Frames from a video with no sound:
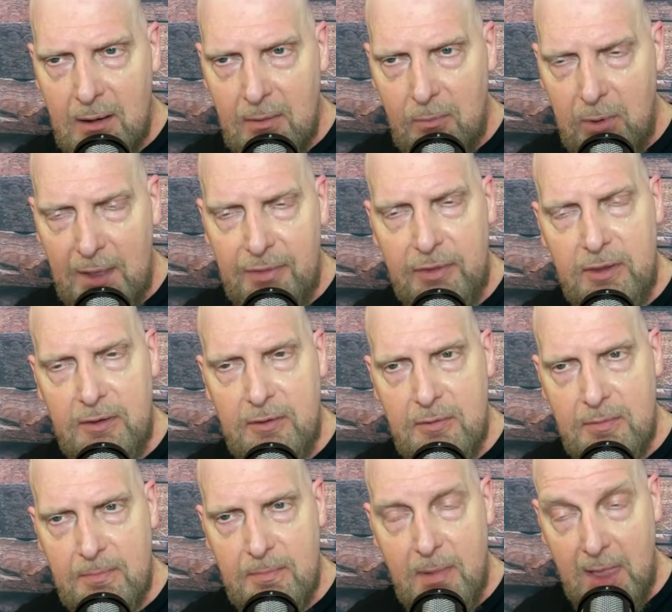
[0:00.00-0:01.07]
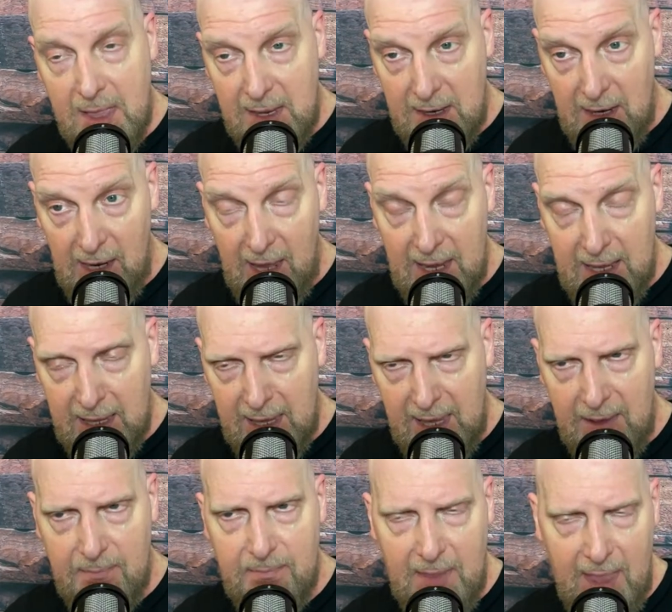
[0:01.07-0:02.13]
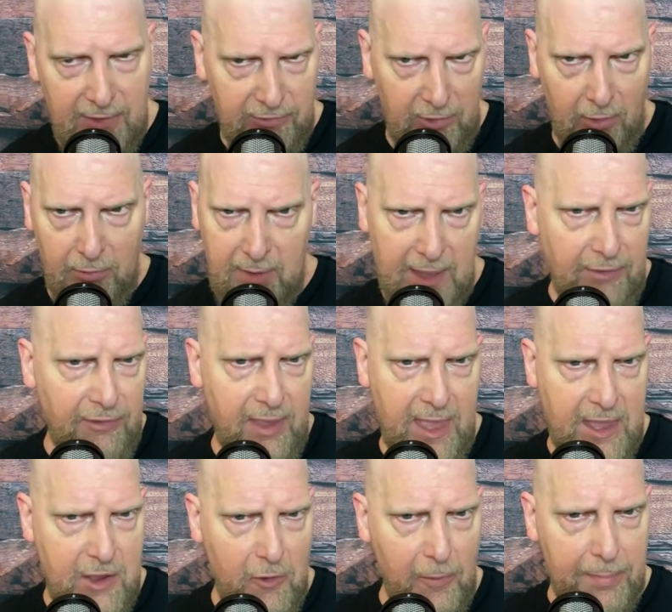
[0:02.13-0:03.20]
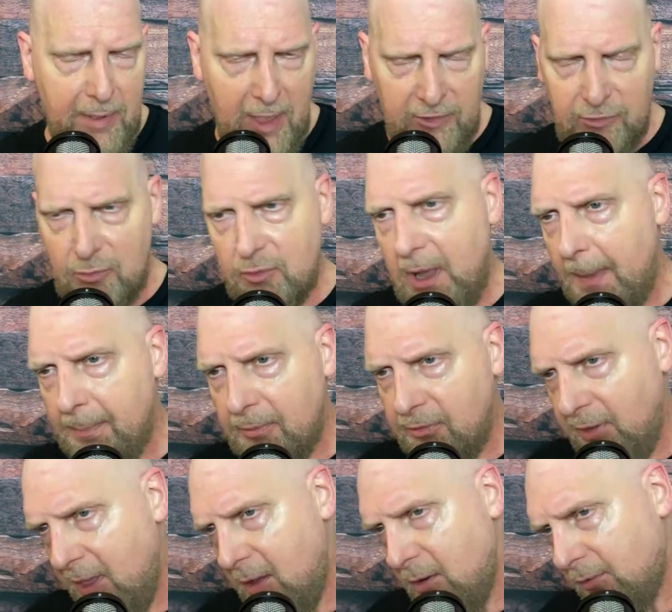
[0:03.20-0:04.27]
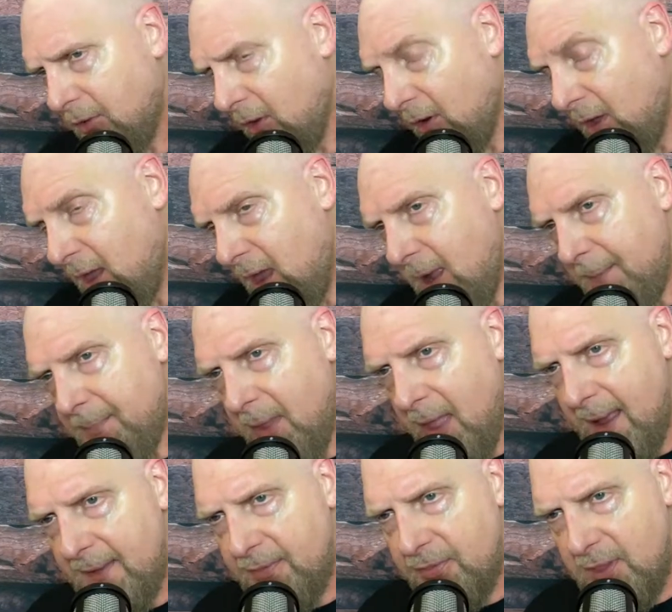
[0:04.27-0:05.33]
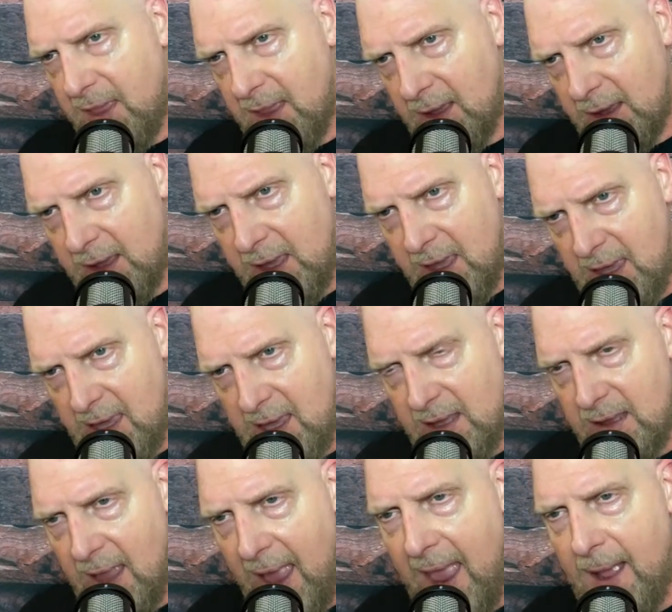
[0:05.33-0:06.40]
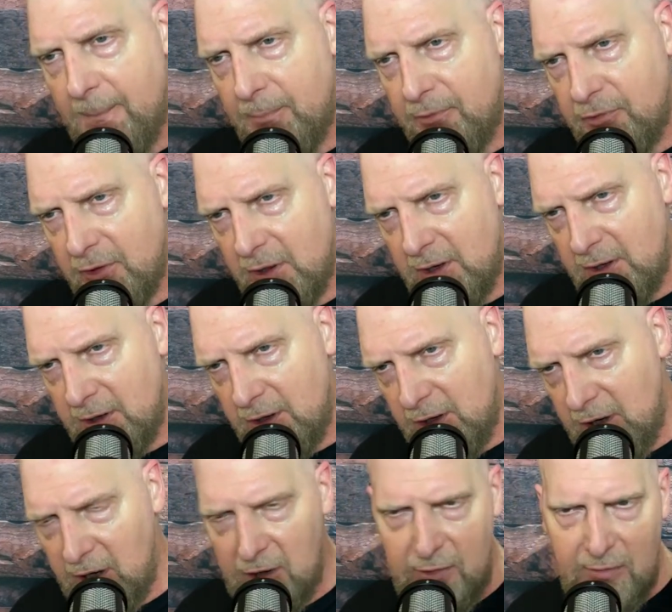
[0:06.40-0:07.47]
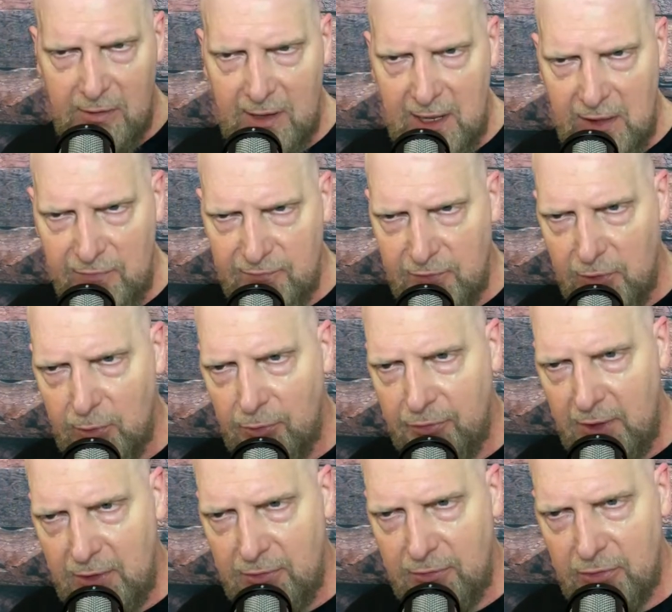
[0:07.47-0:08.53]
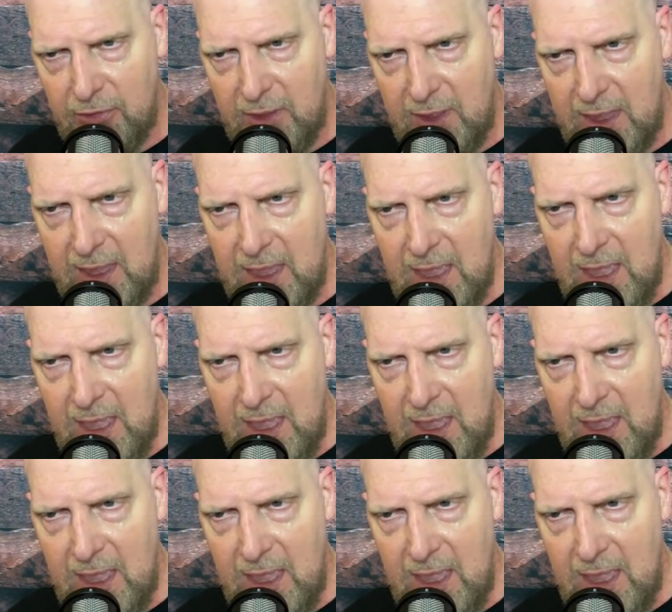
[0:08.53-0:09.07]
whether you might like him as, or is he your personal cup of tea or not, but I think he absolutely falls into the,